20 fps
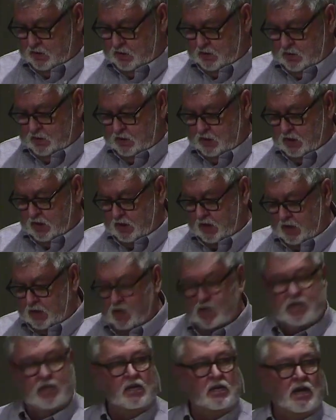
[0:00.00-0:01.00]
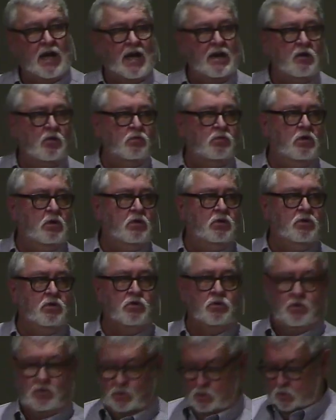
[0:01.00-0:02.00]
Now, I, again, I don't know your
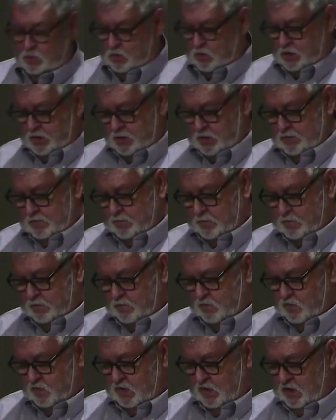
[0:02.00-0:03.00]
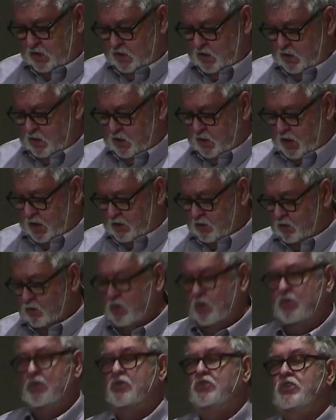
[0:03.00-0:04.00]
story. I don't
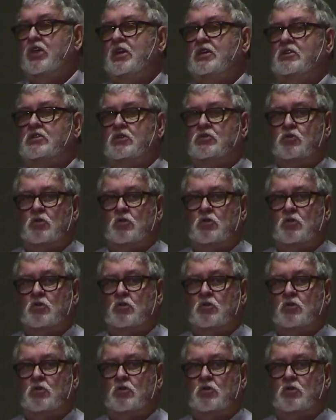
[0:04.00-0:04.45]
know the things that you're